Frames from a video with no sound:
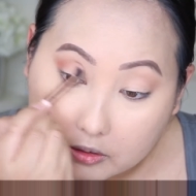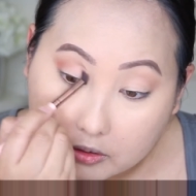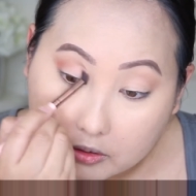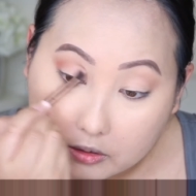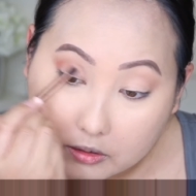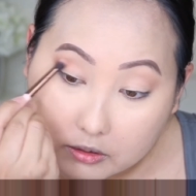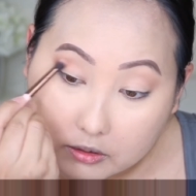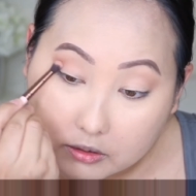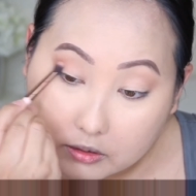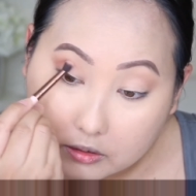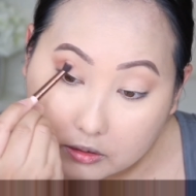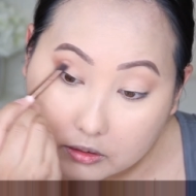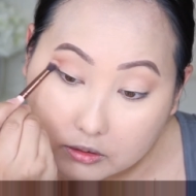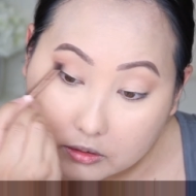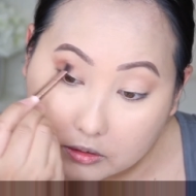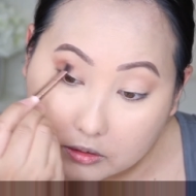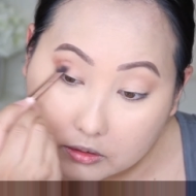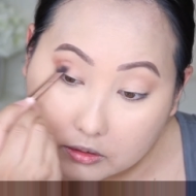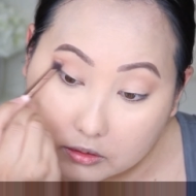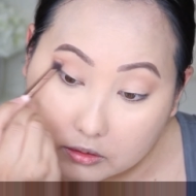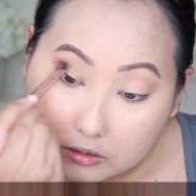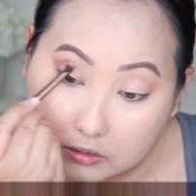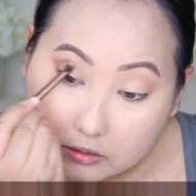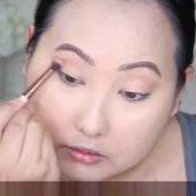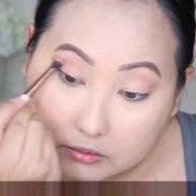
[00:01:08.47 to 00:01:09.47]

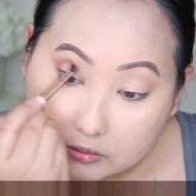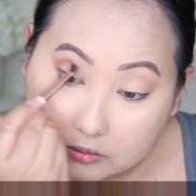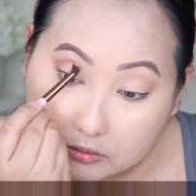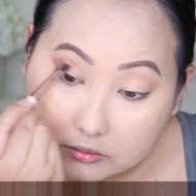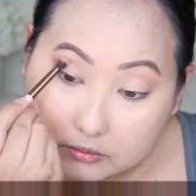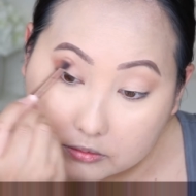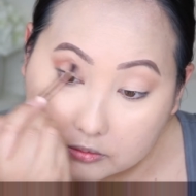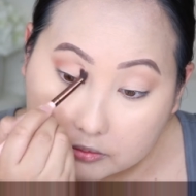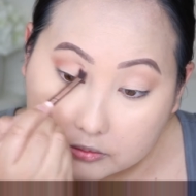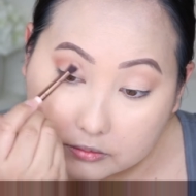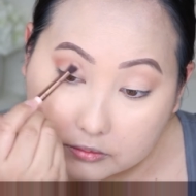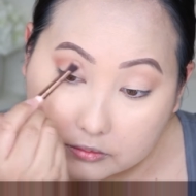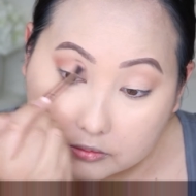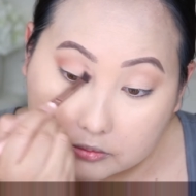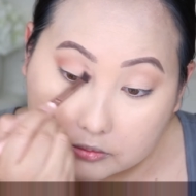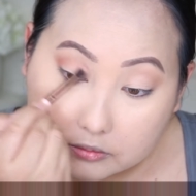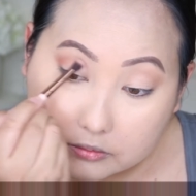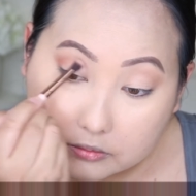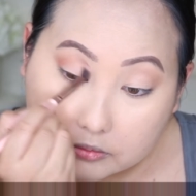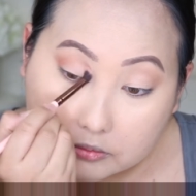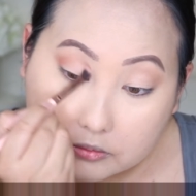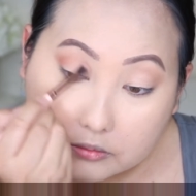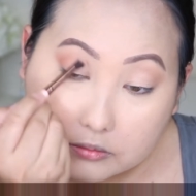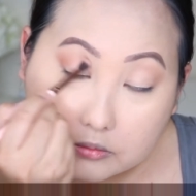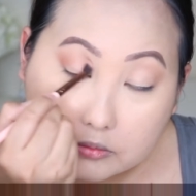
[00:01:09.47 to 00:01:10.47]

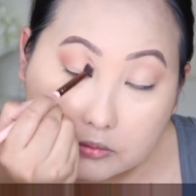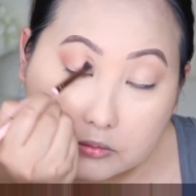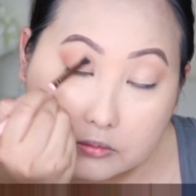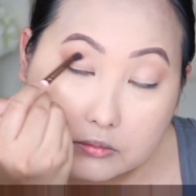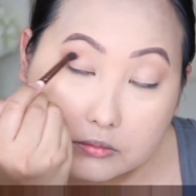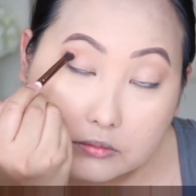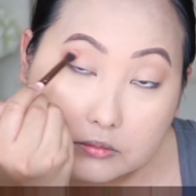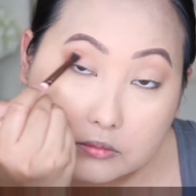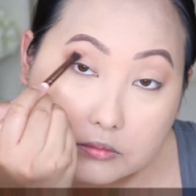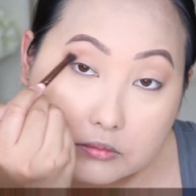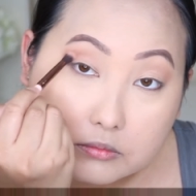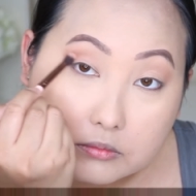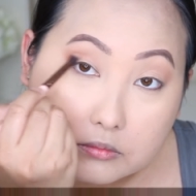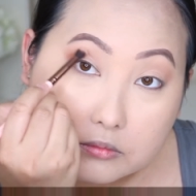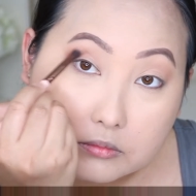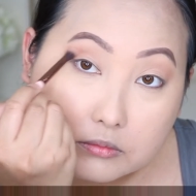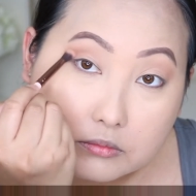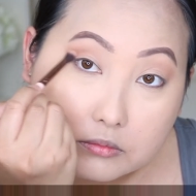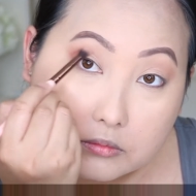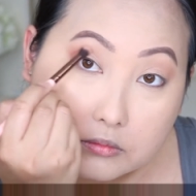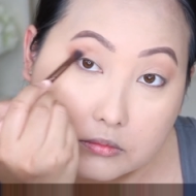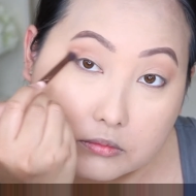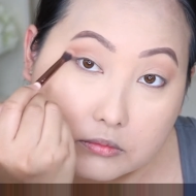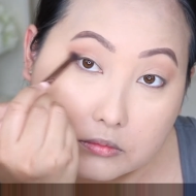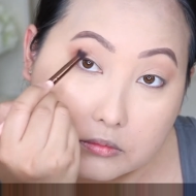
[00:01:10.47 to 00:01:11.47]

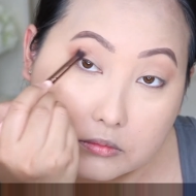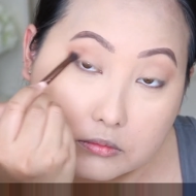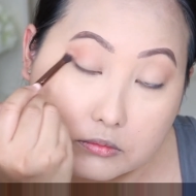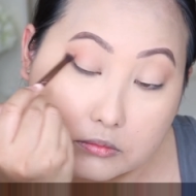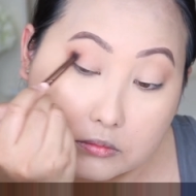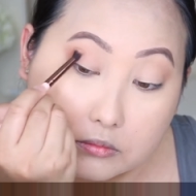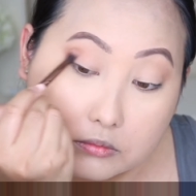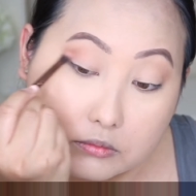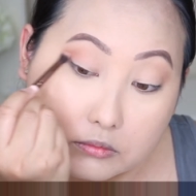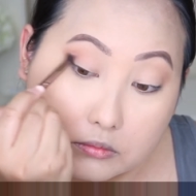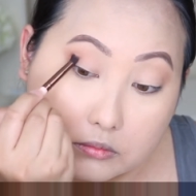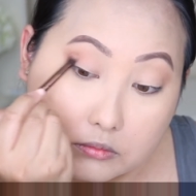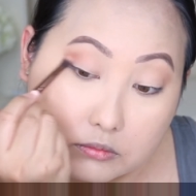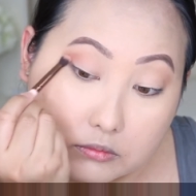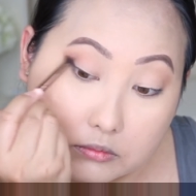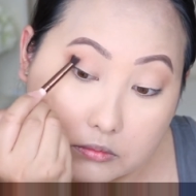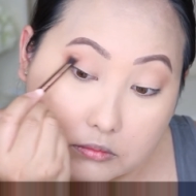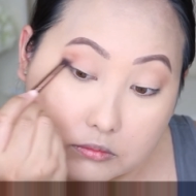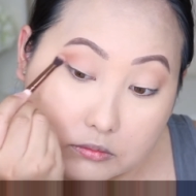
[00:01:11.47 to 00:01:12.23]
Nothing is said.